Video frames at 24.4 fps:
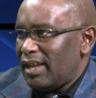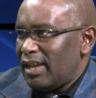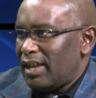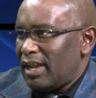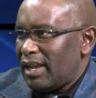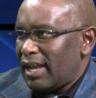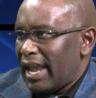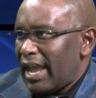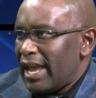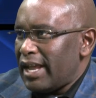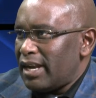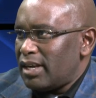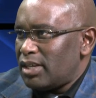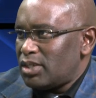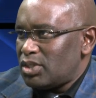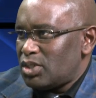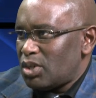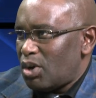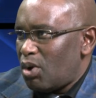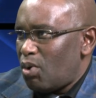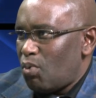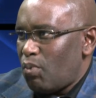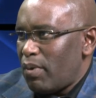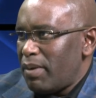Girls
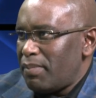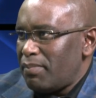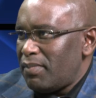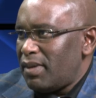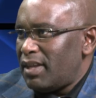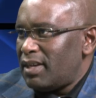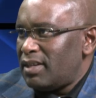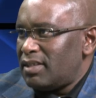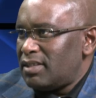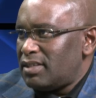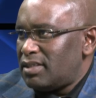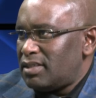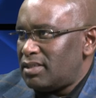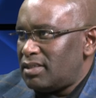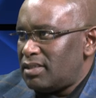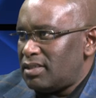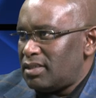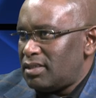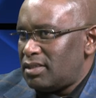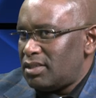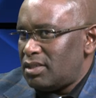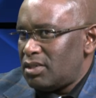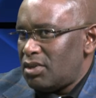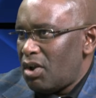or women
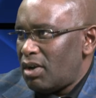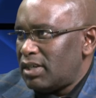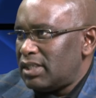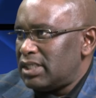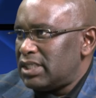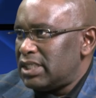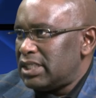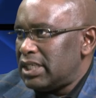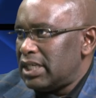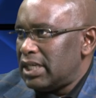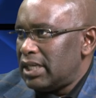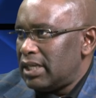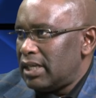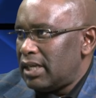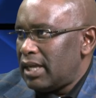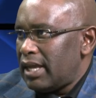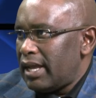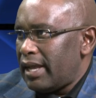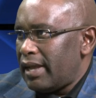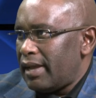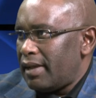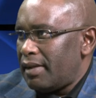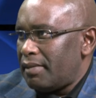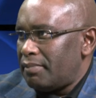did not
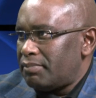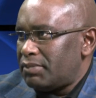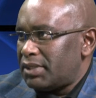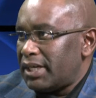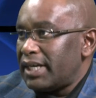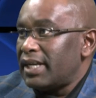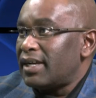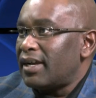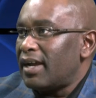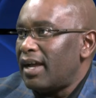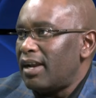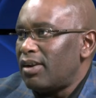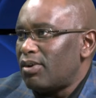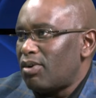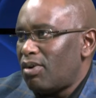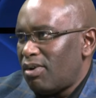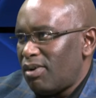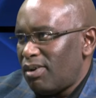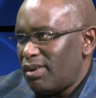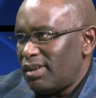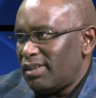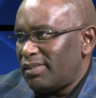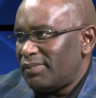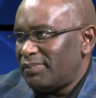drink
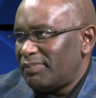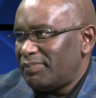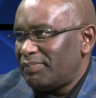alcohol.